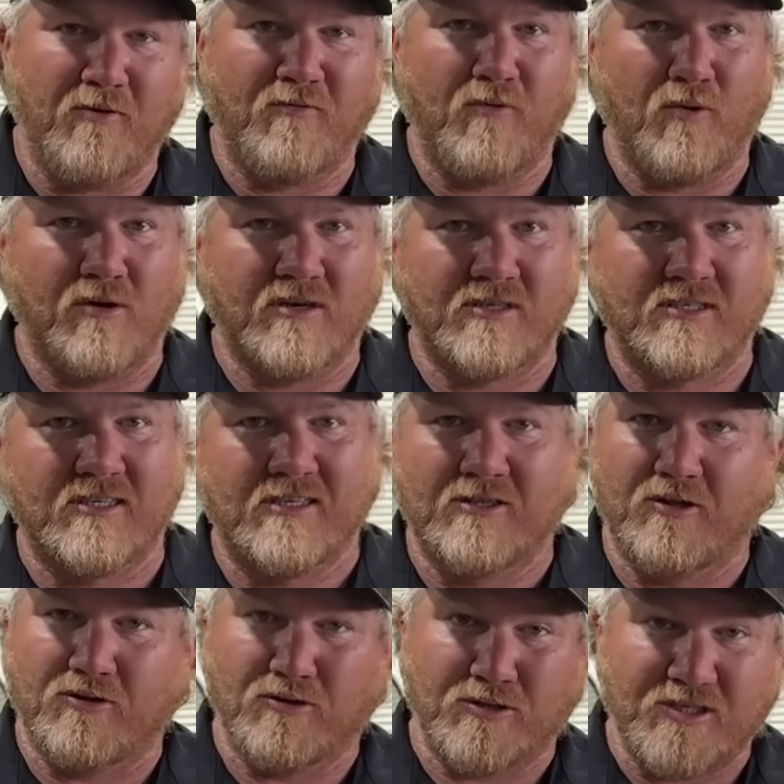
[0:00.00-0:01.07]
for us.
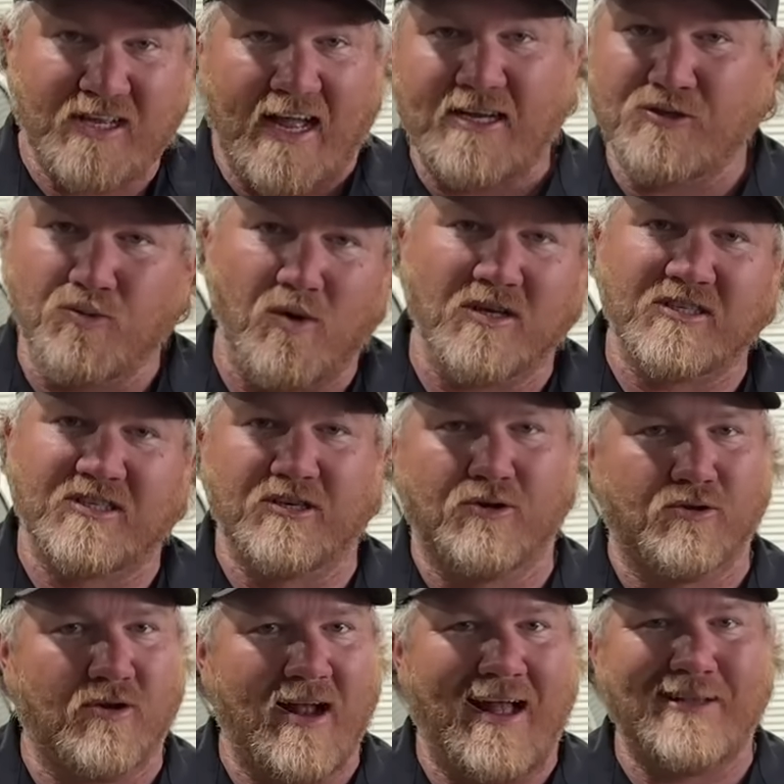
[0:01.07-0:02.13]
They're stage 1
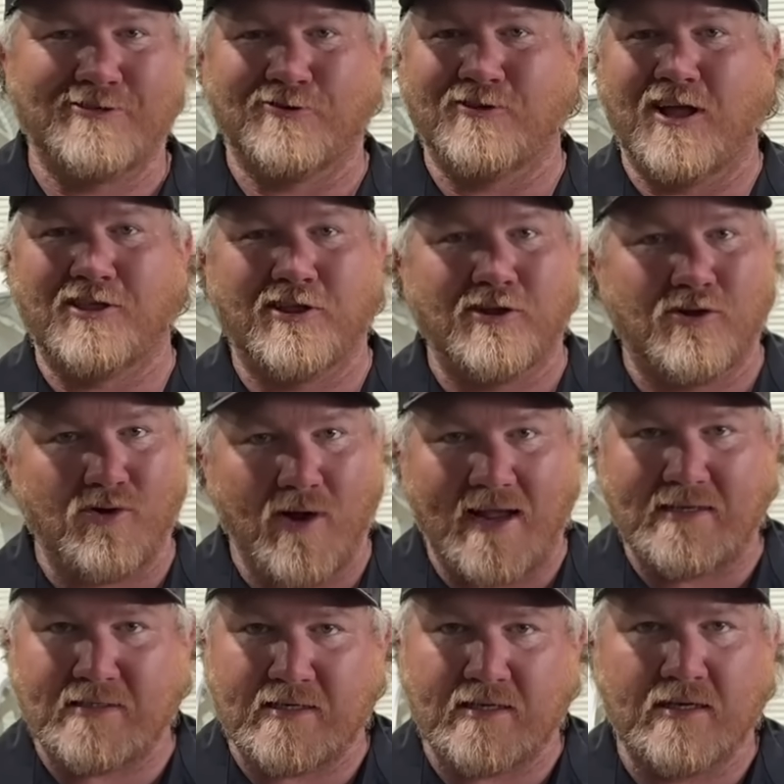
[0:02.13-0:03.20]
cylinder heads. They're nothing
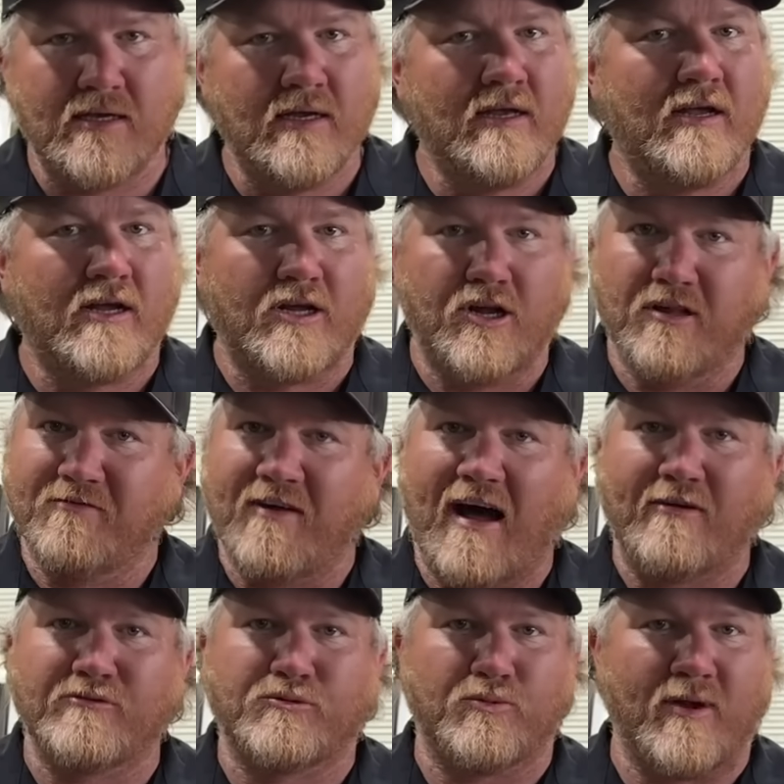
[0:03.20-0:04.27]
crazy. Good
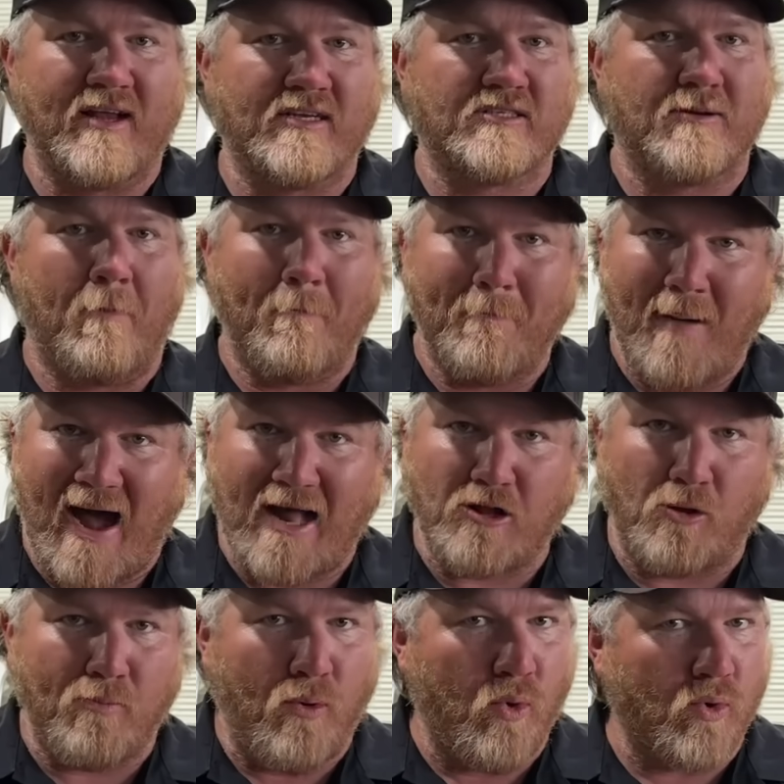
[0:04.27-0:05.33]
valve springs, minor
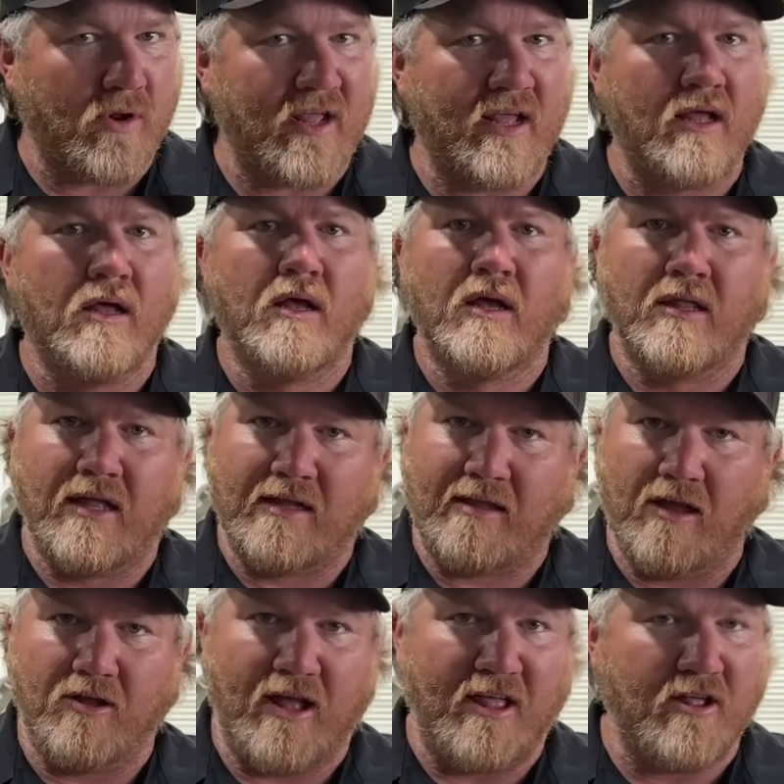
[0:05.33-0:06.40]
porting. They
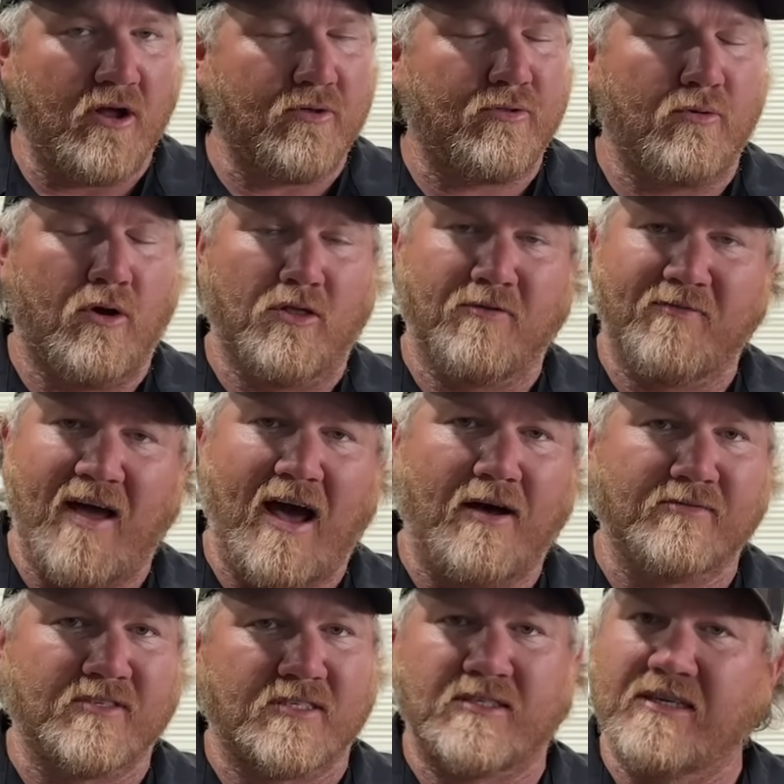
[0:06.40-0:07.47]
go through all the
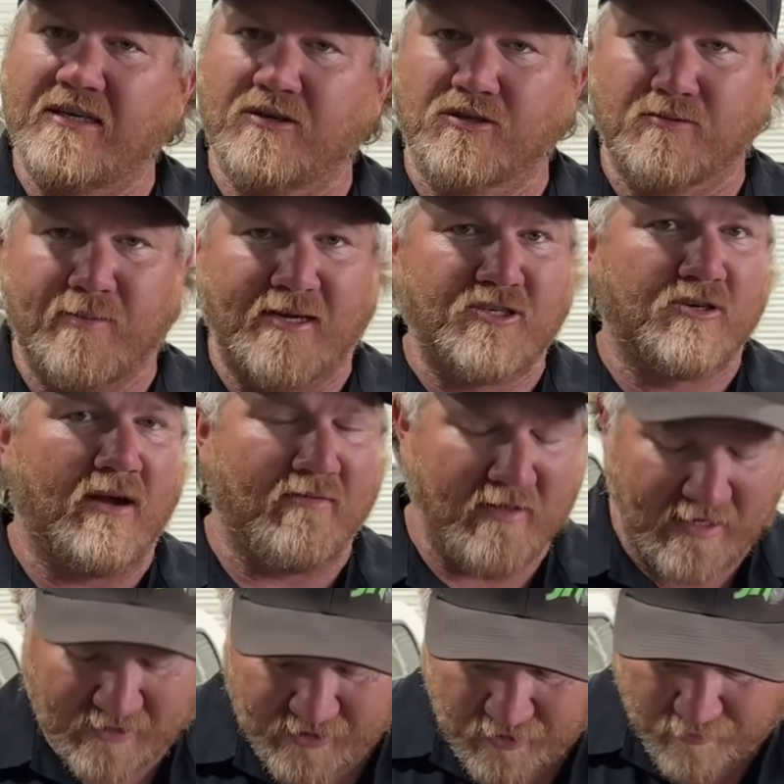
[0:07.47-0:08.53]
valves, the seals, make sure
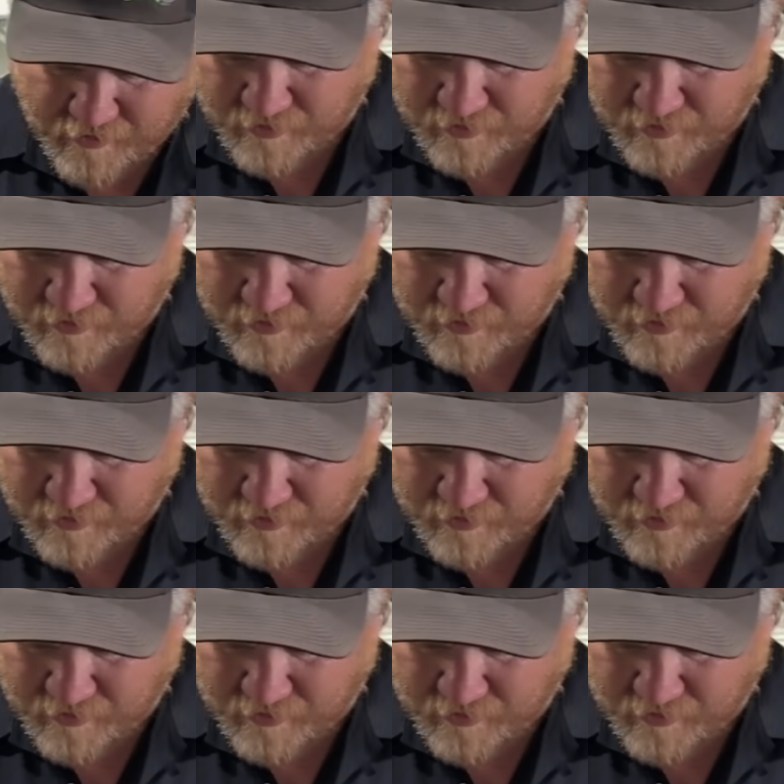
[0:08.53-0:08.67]
everything's good with